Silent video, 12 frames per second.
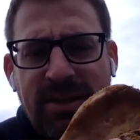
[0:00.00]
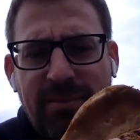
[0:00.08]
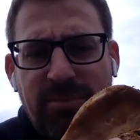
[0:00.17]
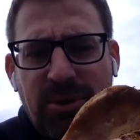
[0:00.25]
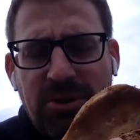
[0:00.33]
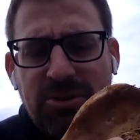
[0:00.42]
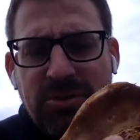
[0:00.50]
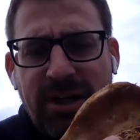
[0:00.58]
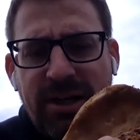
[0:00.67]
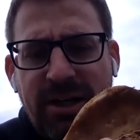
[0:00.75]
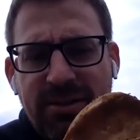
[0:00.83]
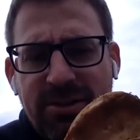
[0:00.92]
that bulge
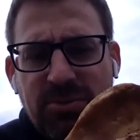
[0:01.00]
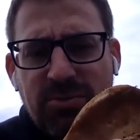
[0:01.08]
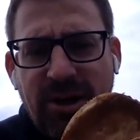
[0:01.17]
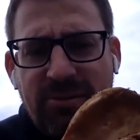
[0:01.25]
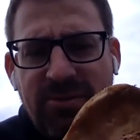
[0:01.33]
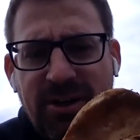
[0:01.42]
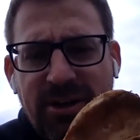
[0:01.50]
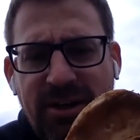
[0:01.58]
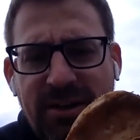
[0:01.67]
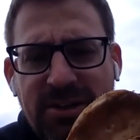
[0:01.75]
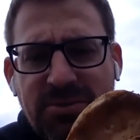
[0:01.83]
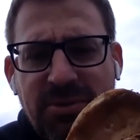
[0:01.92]
right here, this rough
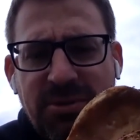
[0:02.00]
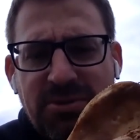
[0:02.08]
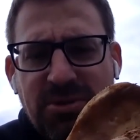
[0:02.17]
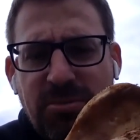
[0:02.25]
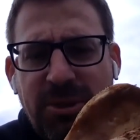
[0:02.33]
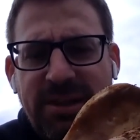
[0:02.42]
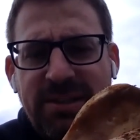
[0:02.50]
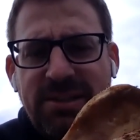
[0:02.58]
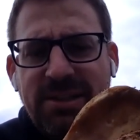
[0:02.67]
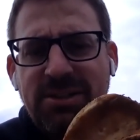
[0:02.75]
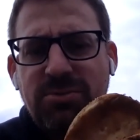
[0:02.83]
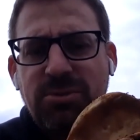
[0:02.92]
area. That's where the
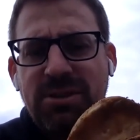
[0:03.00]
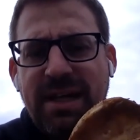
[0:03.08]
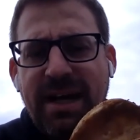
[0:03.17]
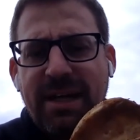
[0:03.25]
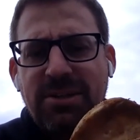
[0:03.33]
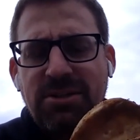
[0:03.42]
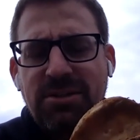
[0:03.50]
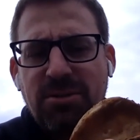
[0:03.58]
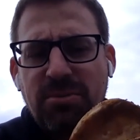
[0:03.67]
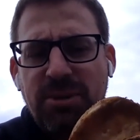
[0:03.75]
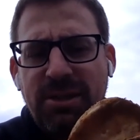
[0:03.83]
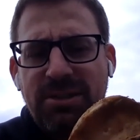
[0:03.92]
trapezius would attach. The
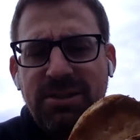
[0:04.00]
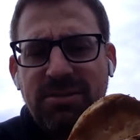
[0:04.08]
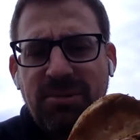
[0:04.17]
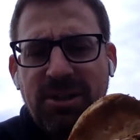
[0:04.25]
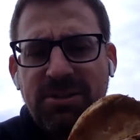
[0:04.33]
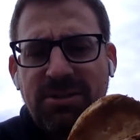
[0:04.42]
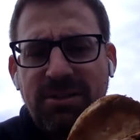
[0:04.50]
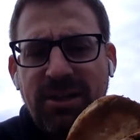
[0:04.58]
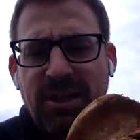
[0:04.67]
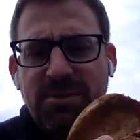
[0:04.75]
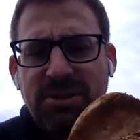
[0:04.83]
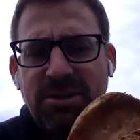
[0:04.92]
trapezius muscle
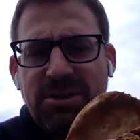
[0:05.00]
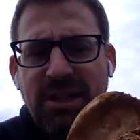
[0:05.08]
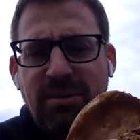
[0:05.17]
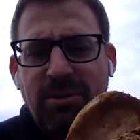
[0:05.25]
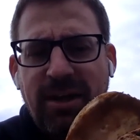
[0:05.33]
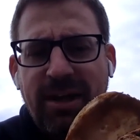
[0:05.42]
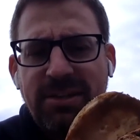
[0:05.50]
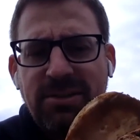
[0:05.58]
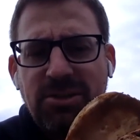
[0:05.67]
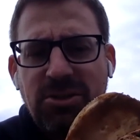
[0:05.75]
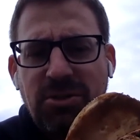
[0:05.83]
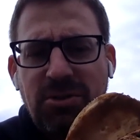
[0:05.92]
that helps to stabilize
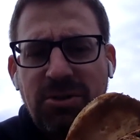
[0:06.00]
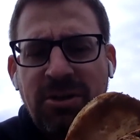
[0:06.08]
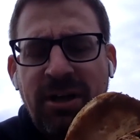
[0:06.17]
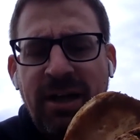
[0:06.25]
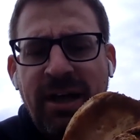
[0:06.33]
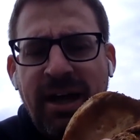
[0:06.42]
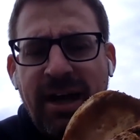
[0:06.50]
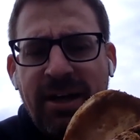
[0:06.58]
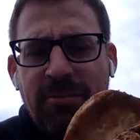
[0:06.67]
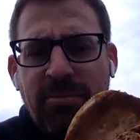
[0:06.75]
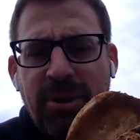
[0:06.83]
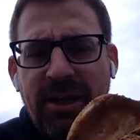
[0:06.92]
the shoulder,
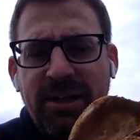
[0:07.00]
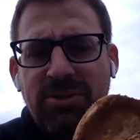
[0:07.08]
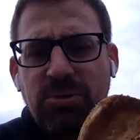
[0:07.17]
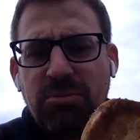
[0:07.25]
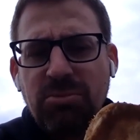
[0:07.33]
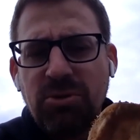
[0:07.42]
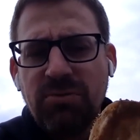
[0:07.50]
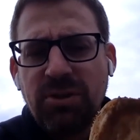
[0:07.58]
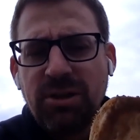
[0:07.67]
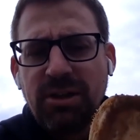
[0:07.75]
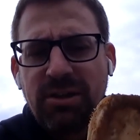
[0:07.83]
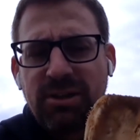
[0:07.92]
and in pigs would move
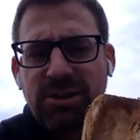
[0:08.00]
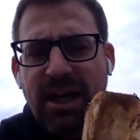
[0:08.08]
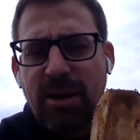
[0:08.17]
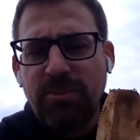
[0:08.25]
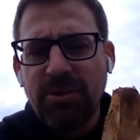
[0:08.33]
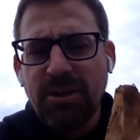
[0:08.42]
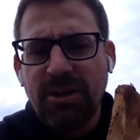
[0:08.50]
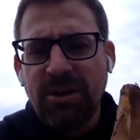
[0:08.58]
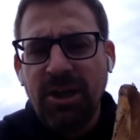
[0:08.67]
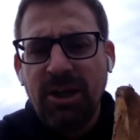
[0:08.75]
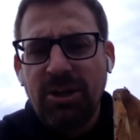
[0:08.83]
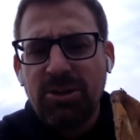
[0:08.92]
the
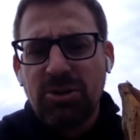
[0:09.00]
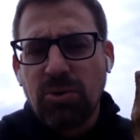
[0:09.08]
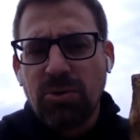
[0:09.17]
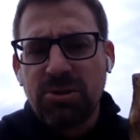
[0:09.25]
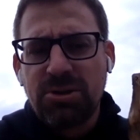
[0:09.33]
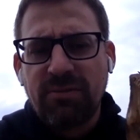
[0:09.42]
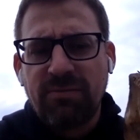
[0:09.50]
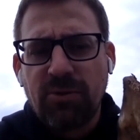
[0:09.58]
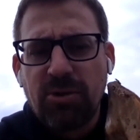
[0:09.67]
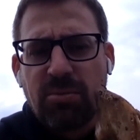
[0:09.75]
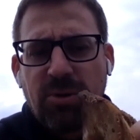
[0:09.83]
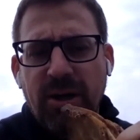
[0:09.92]
scapula towards the
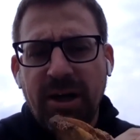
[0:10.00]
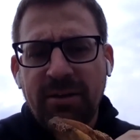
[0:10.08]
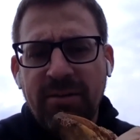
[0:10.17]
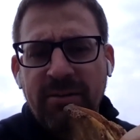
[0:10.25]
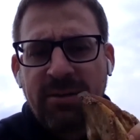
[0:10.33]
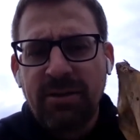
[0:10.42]
vertebrae.